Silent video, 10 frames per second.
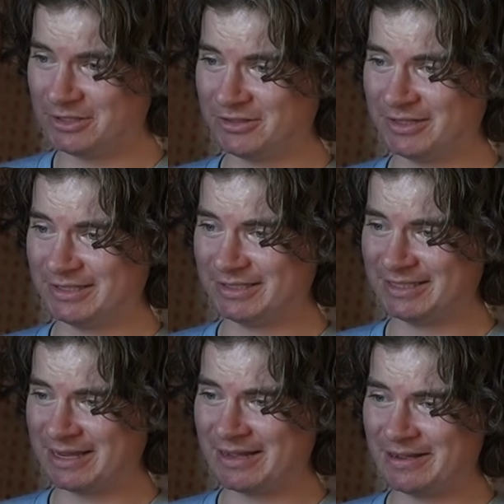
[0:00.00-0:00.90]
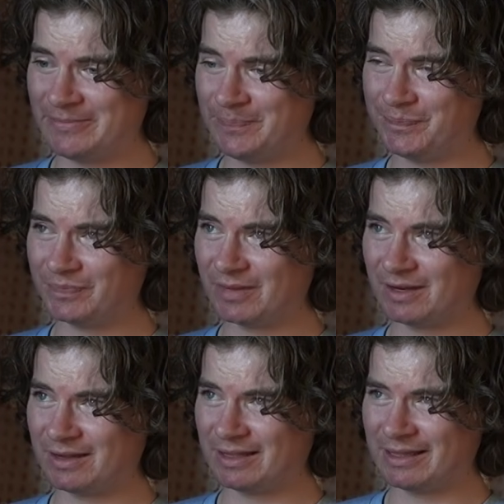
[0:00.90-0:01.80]
which was I
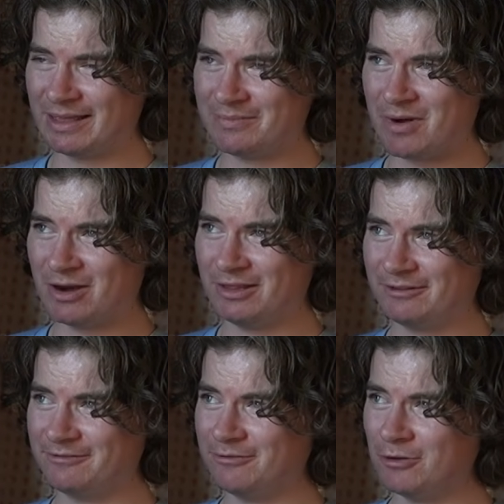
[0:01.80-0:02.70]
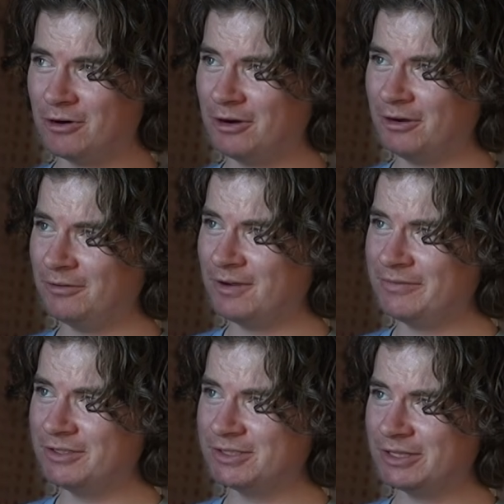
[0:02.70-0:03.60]
think I bought it like 4 or
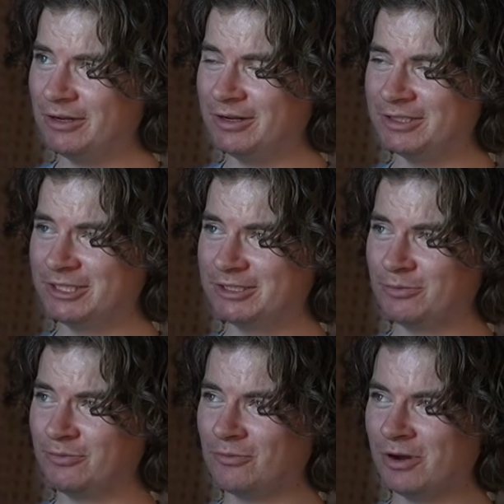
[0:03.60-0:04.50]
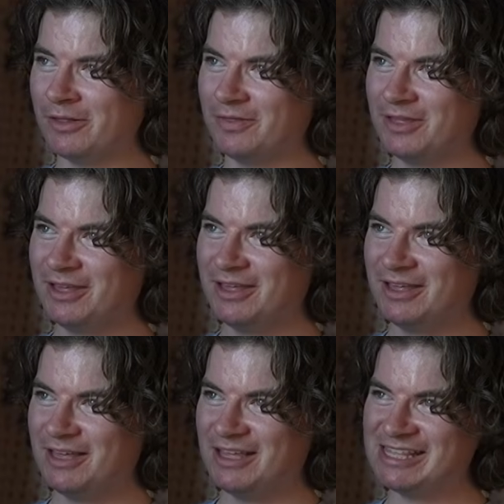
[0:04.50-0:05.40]
5 years ago. It's just one
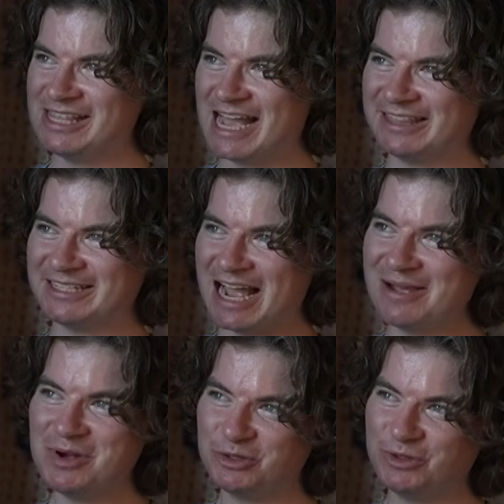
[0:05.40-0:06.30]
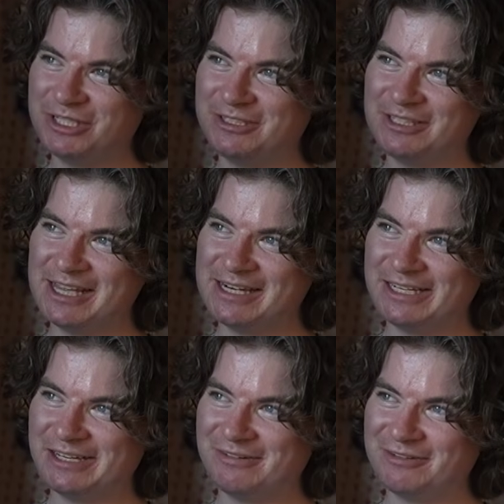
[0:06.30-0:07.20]
at the time I was really into the
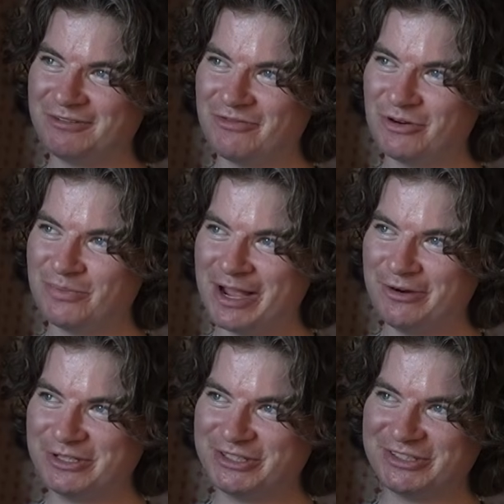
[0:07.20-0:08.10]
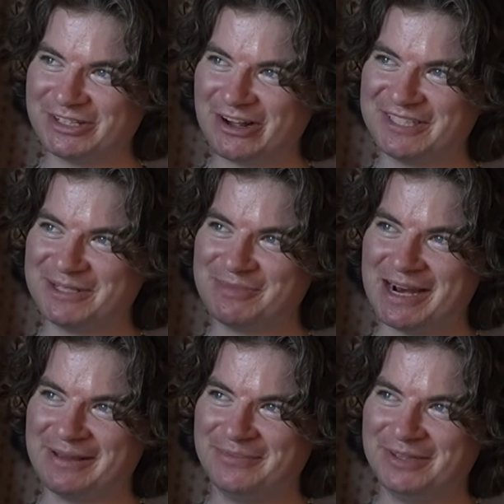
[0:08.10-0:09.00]
idea of a forever bike, which is a concept
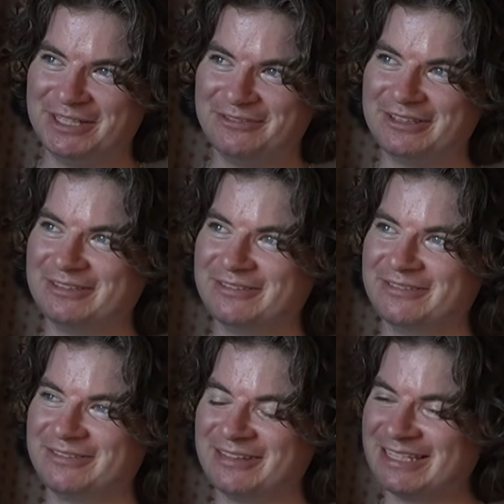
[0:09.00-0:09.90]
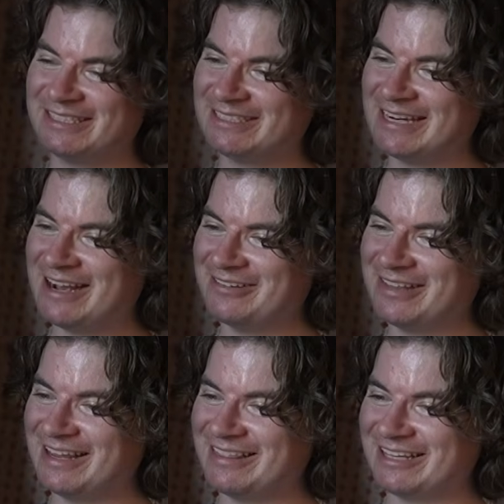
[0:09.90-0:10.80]
that I believe in less now.
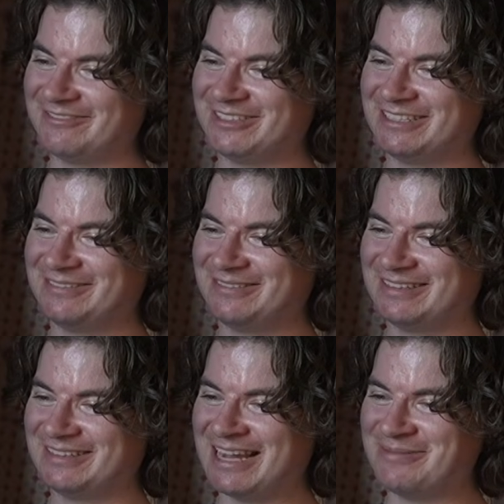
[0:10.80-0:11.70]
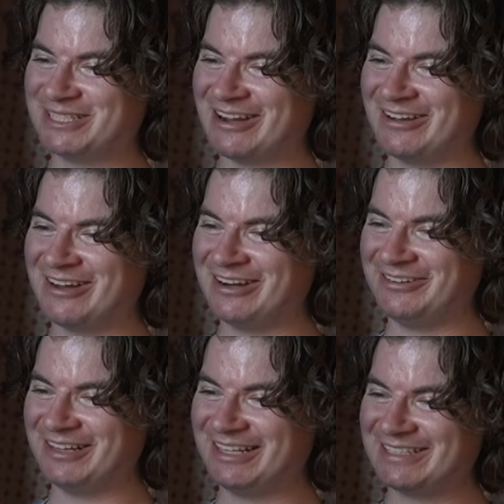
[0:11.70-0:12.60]
That I think I've just time has gone on.
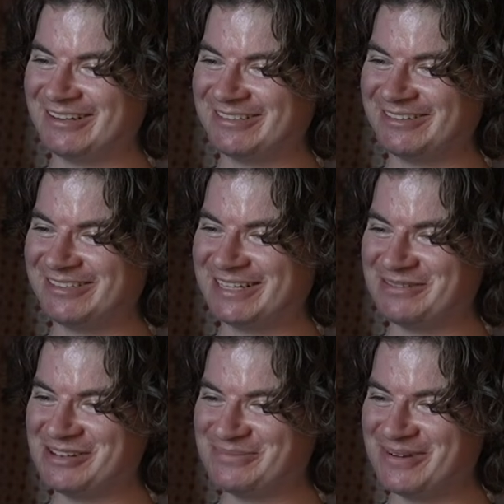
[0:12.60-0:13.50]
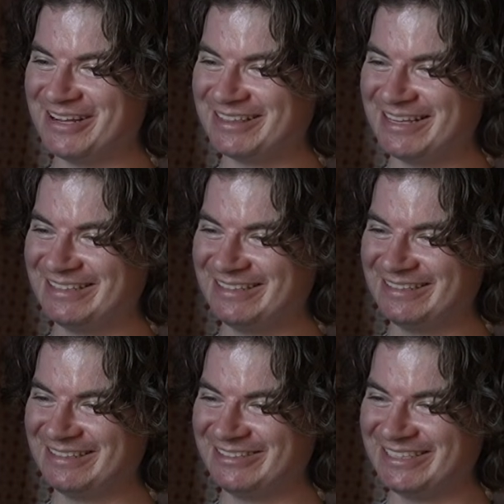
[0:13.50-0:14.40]
You realize, oh, there's always going to be another bike that
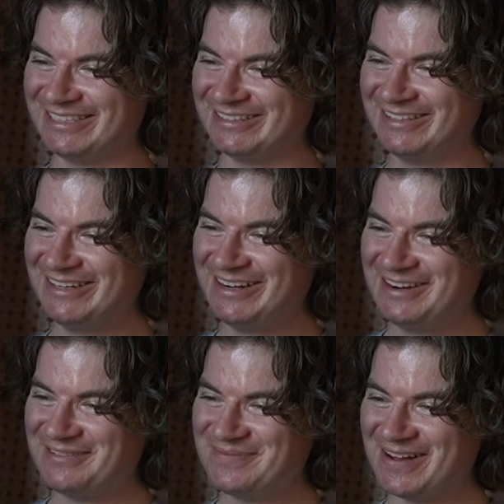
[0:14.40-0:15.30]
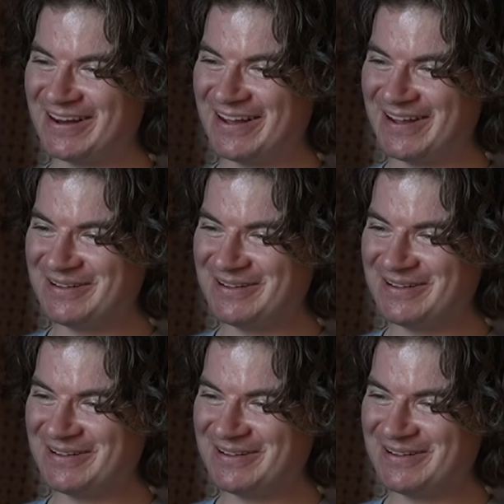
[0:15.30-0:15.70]
interests you. But